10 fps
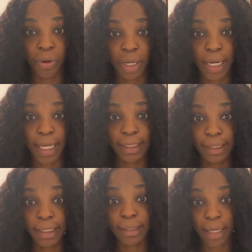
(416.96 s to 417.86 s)
like
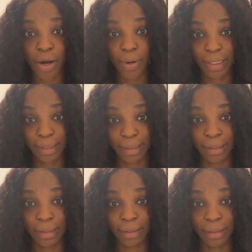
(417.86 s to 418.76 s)
6 hours.
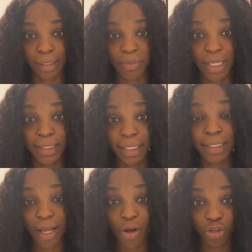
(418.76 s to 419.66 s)
6
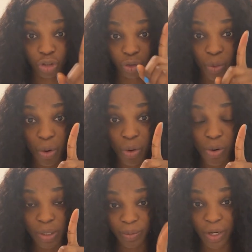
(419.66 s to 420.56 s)
hours, just one
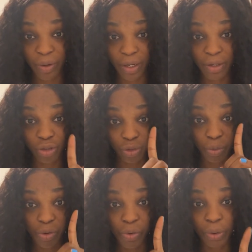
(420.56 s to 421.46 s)
course period, just
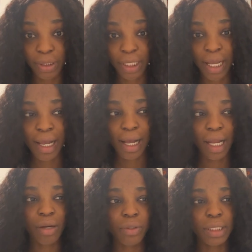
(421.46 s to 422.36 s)
one course. And
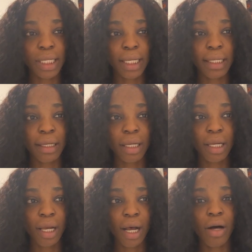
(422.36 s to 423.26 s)
I was like,
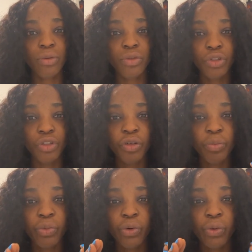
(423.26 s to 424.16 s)
how do you
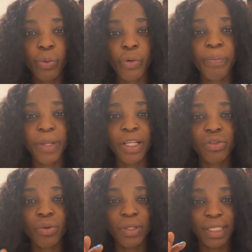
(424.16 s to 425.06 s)
people want me
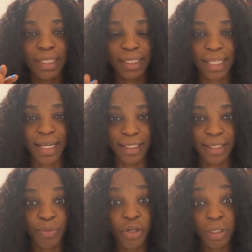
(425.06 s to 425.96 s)
to understand?
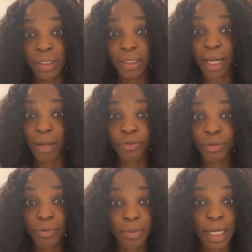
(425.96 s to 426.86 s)
Because I'm
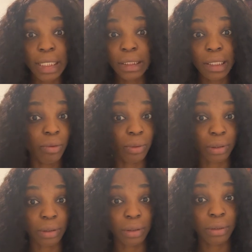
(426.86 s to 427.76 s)
someone that eats a lot.
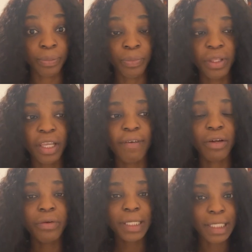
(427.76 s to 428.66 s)
If I
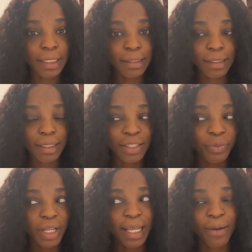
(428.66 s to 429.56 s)
don't eat, it's
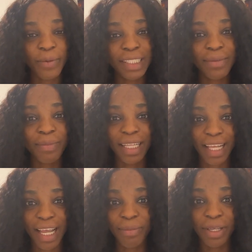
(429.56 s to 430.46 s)
more like I'm wasting my
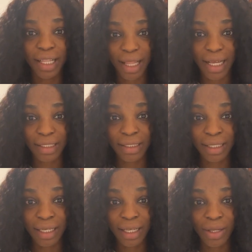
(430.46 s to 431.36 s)
time in class,
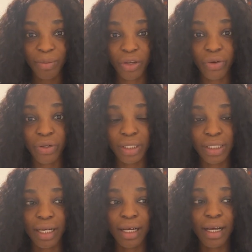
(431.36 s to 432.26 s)
because
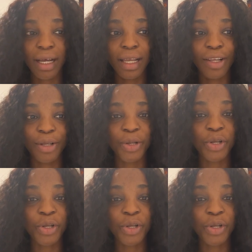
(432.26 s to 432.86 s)
I'm